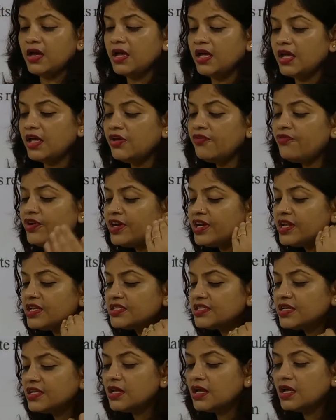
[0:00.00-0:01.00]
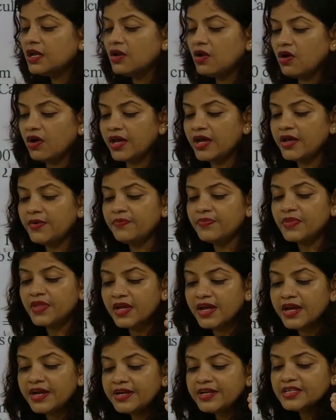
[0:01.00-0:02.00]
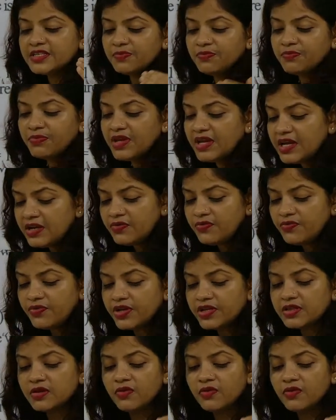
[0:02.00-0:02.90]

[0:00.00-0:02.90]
If it is an alloy, it is made with